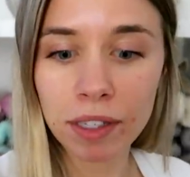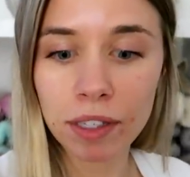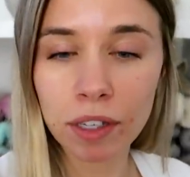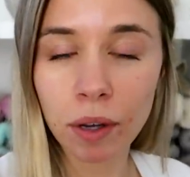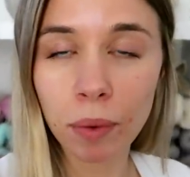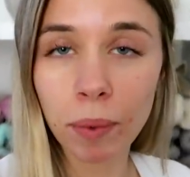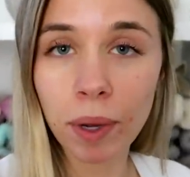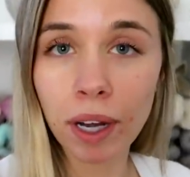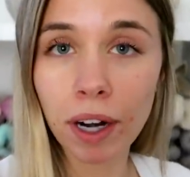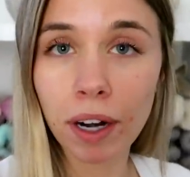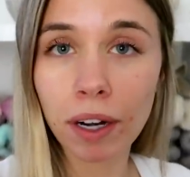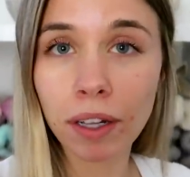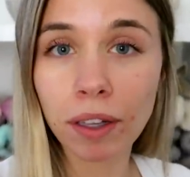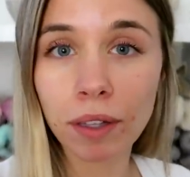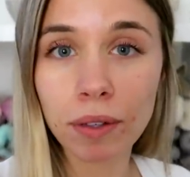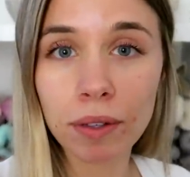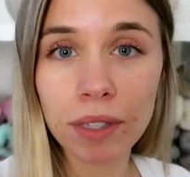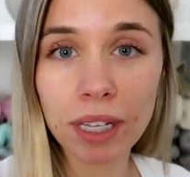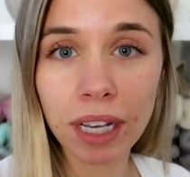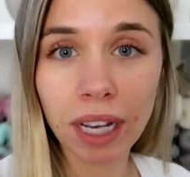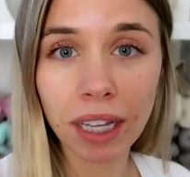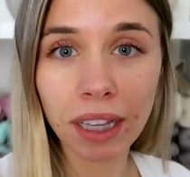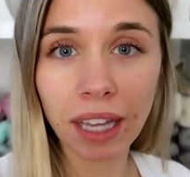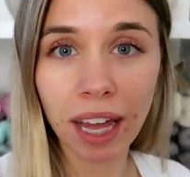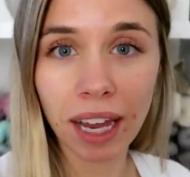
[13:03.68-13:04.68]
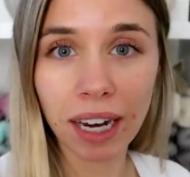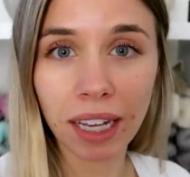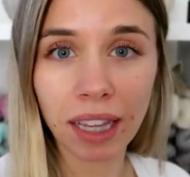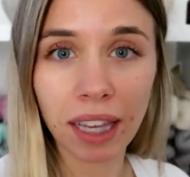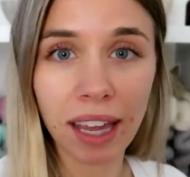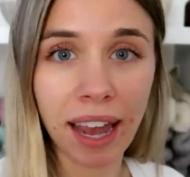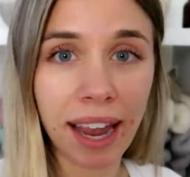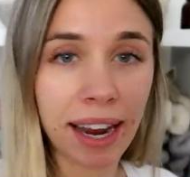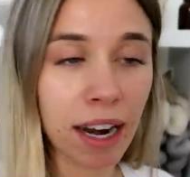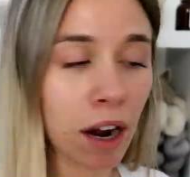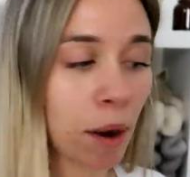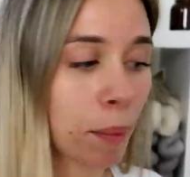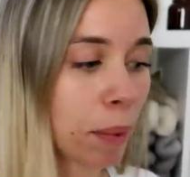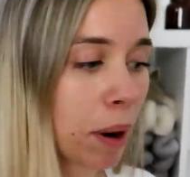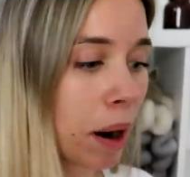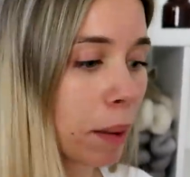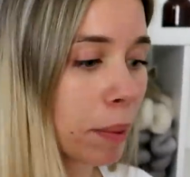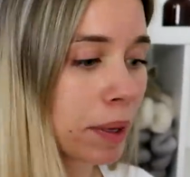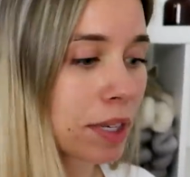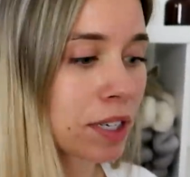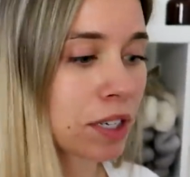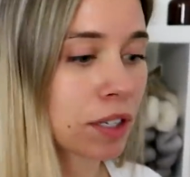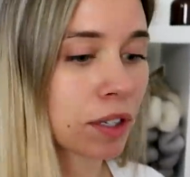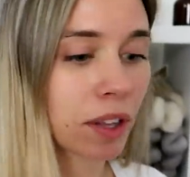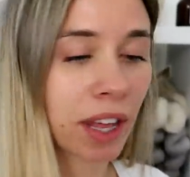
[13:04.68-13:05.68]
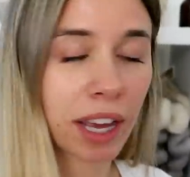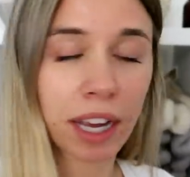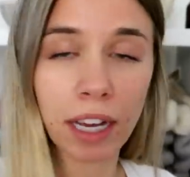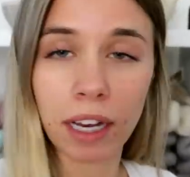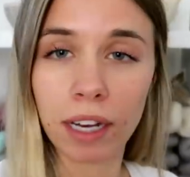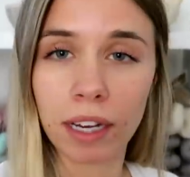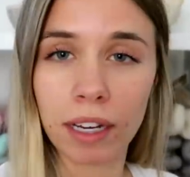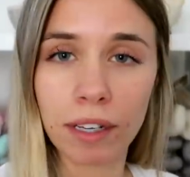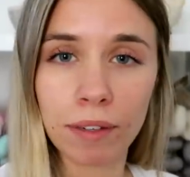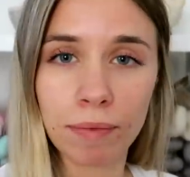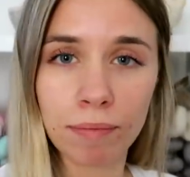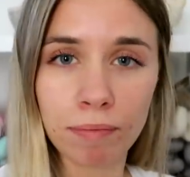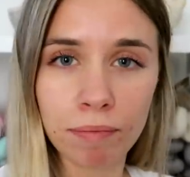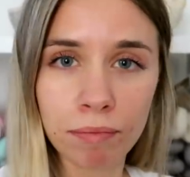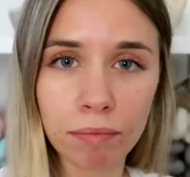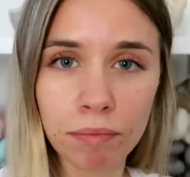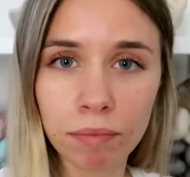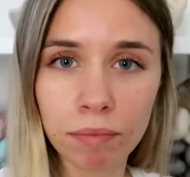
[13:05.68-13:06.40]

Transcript: So we are losing a lot of light. I'll probably do like a